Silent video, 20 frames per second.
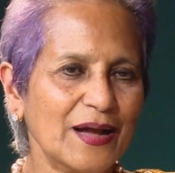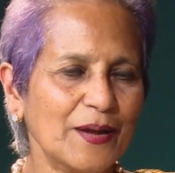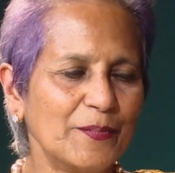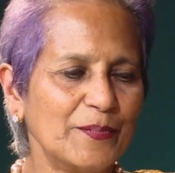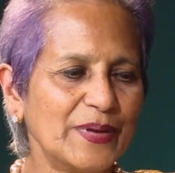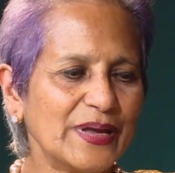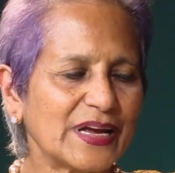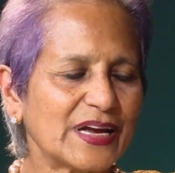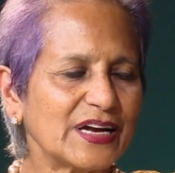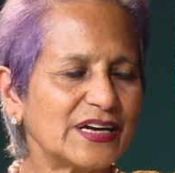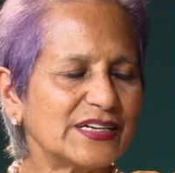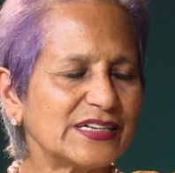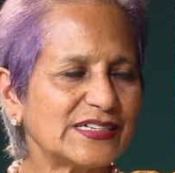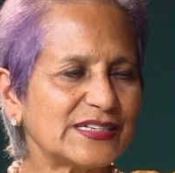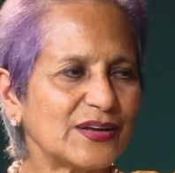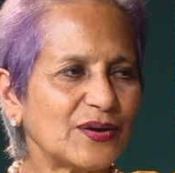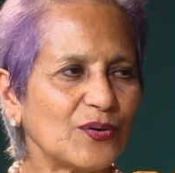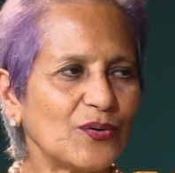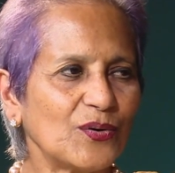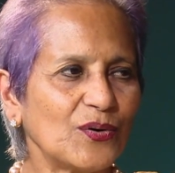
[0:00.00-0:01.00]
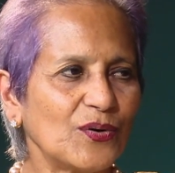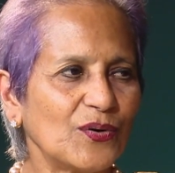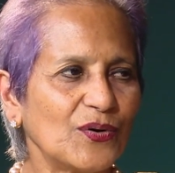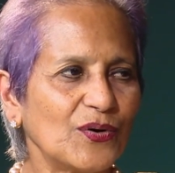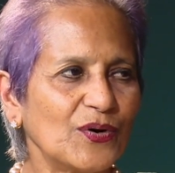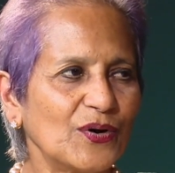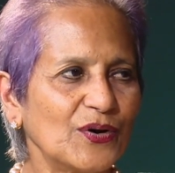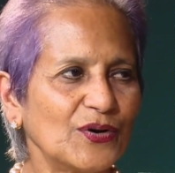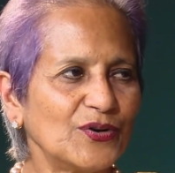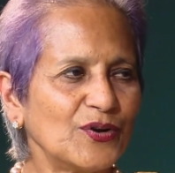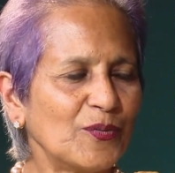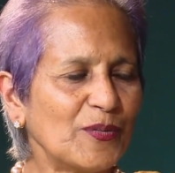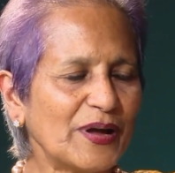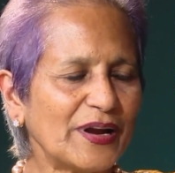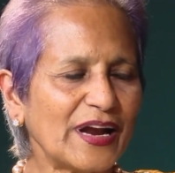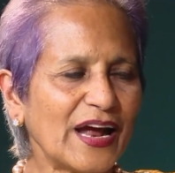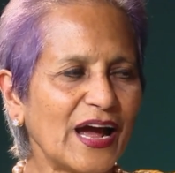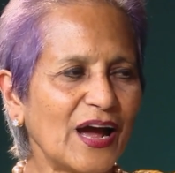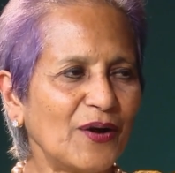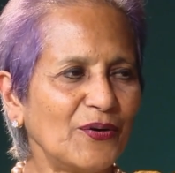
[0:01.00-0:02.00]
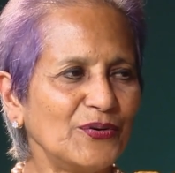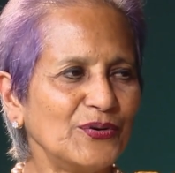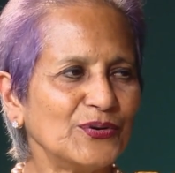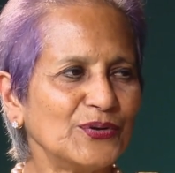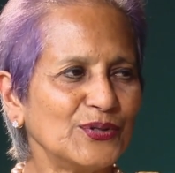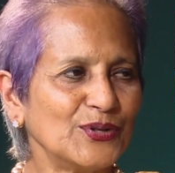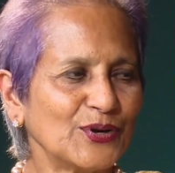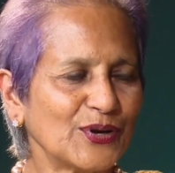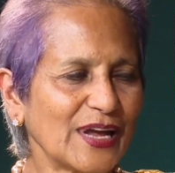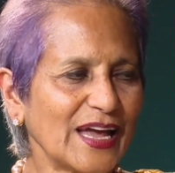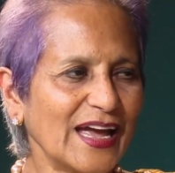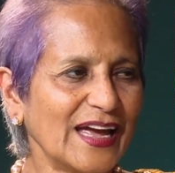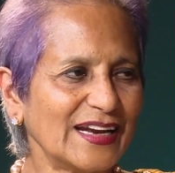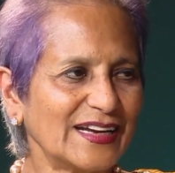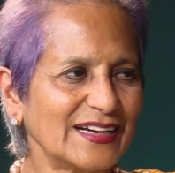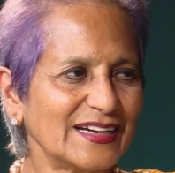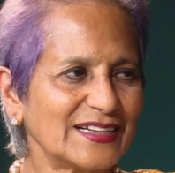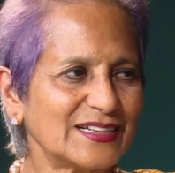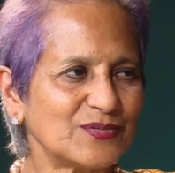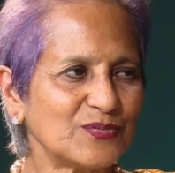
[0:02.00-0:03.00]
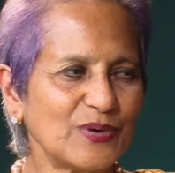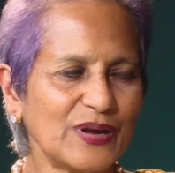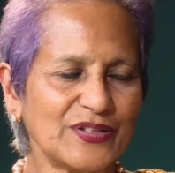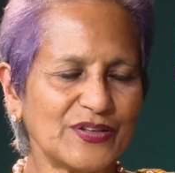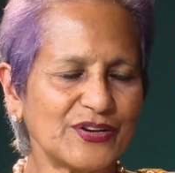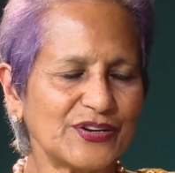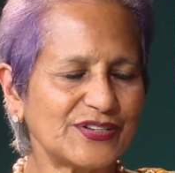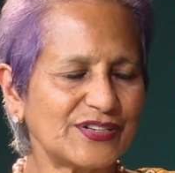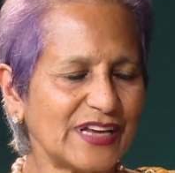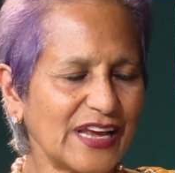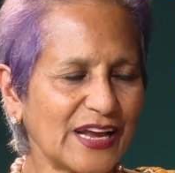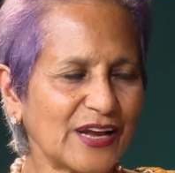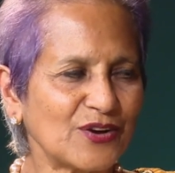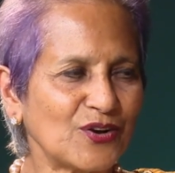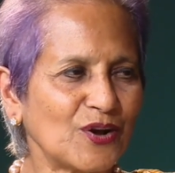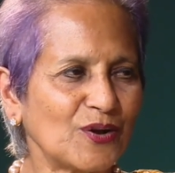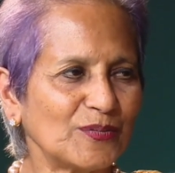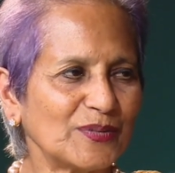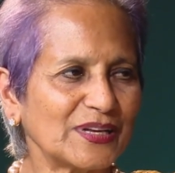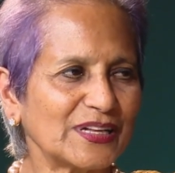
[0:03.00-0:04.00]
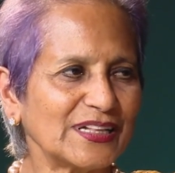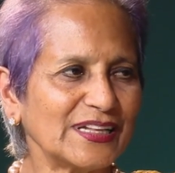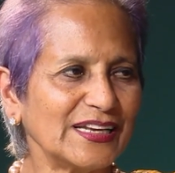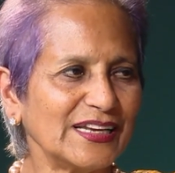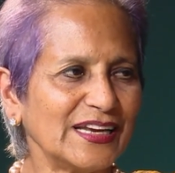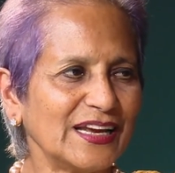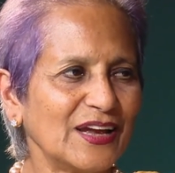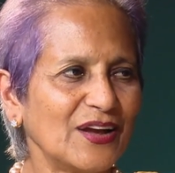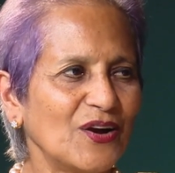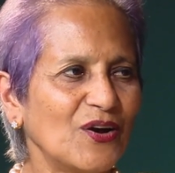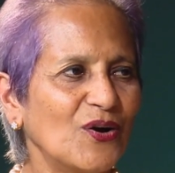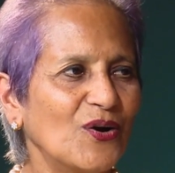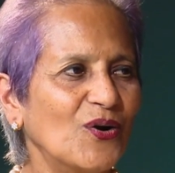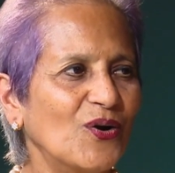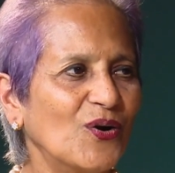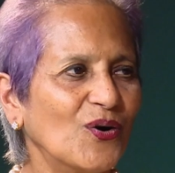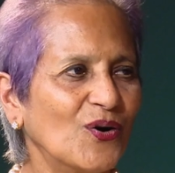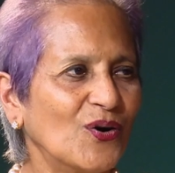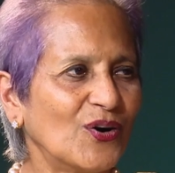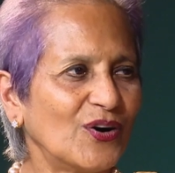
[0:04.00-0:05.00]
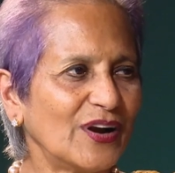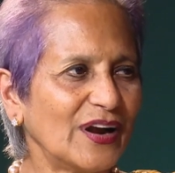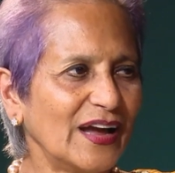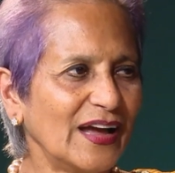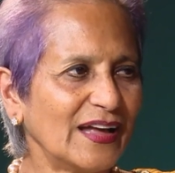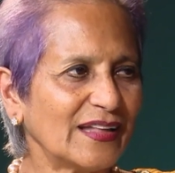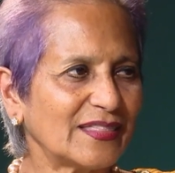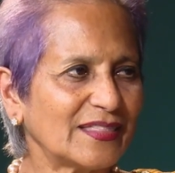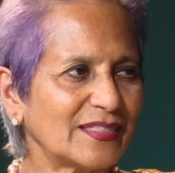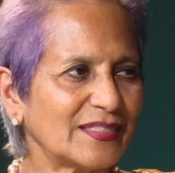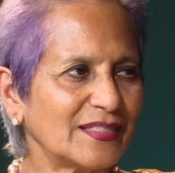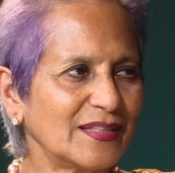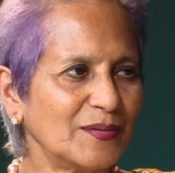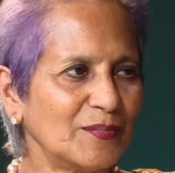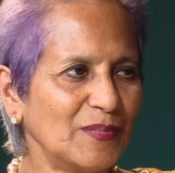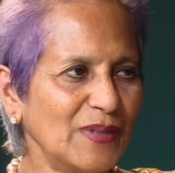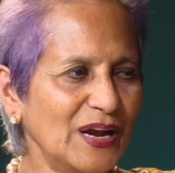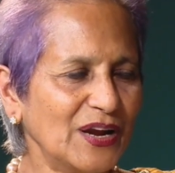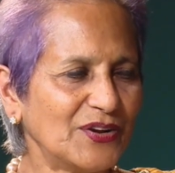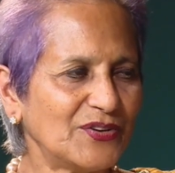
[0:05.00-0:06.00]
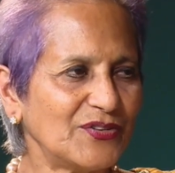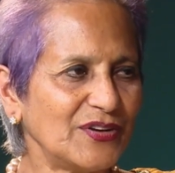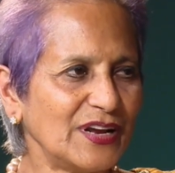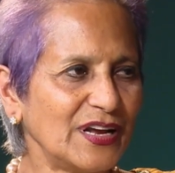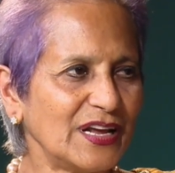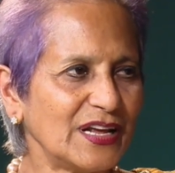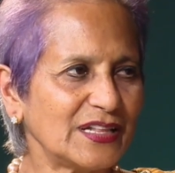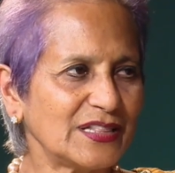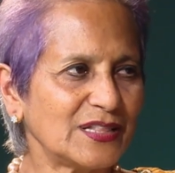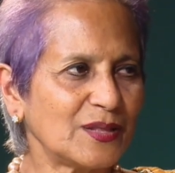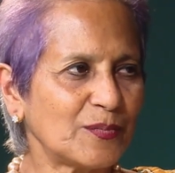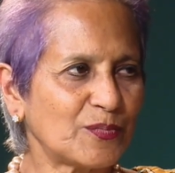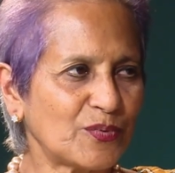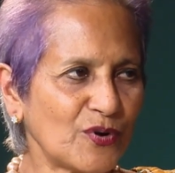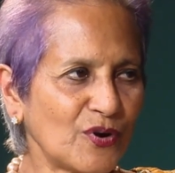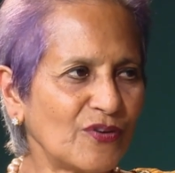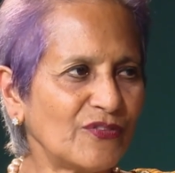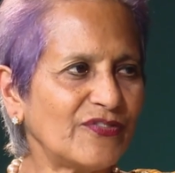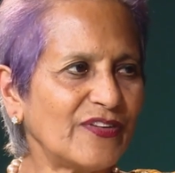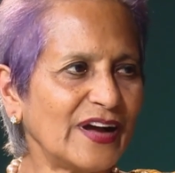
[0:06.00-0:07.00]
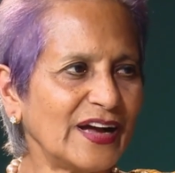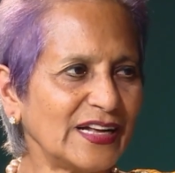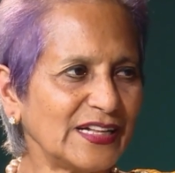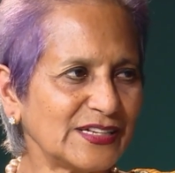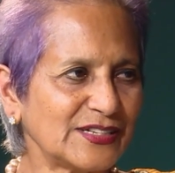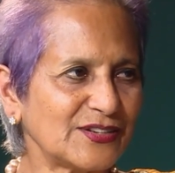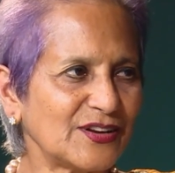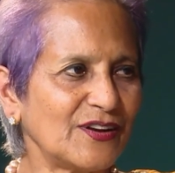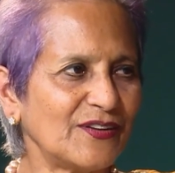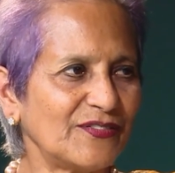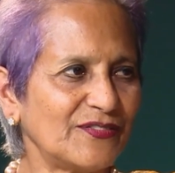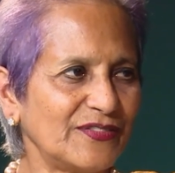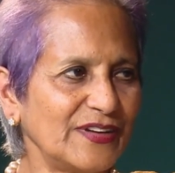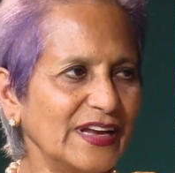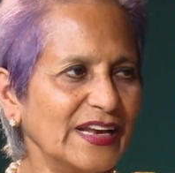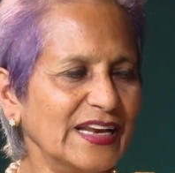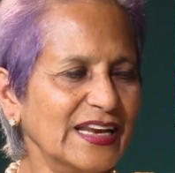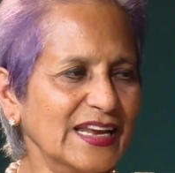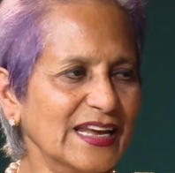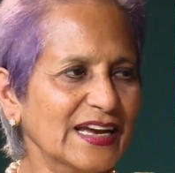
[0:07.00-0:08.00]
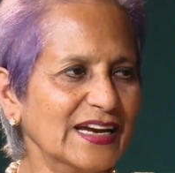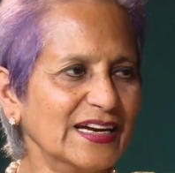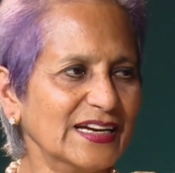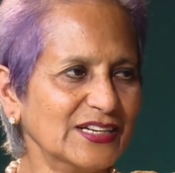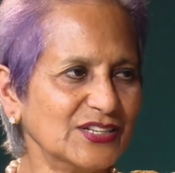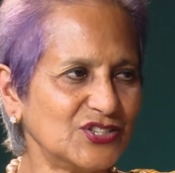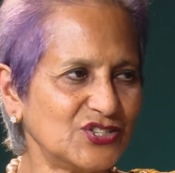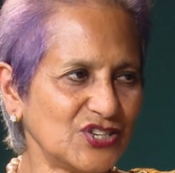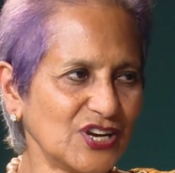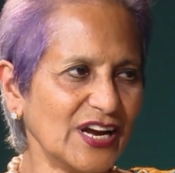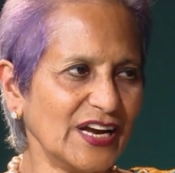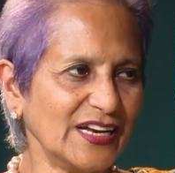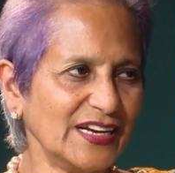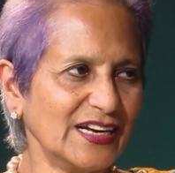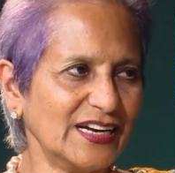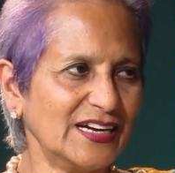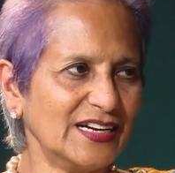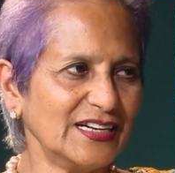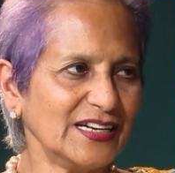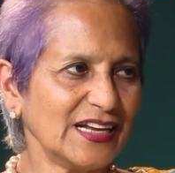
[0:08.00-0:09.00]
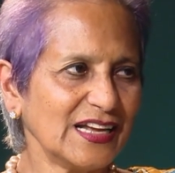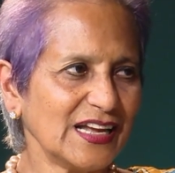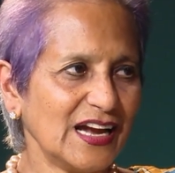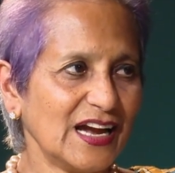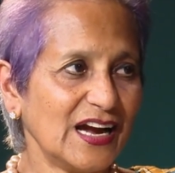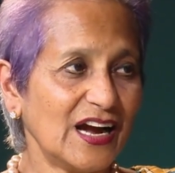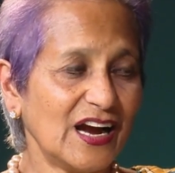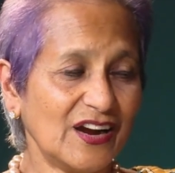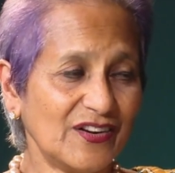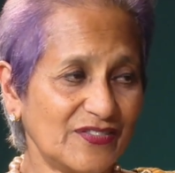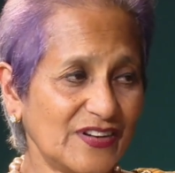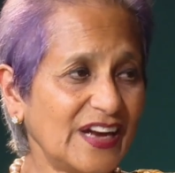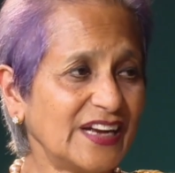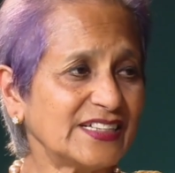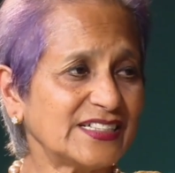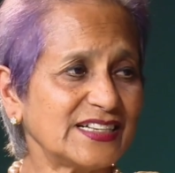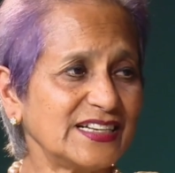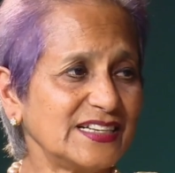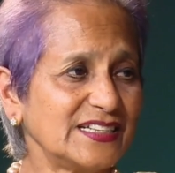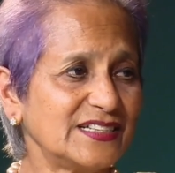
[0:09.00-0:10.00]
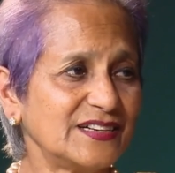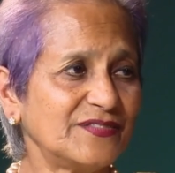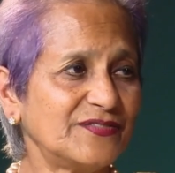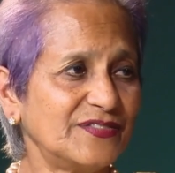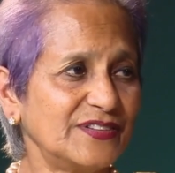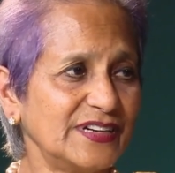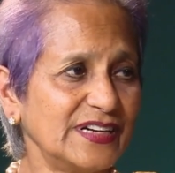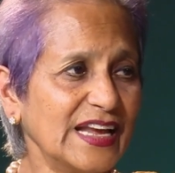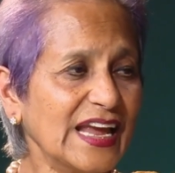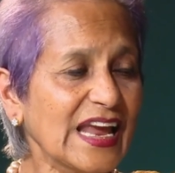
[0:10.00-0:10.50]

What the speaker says: because no matter how you look at it, whether it's economically or at the military, the profiles of India and China are vastly different.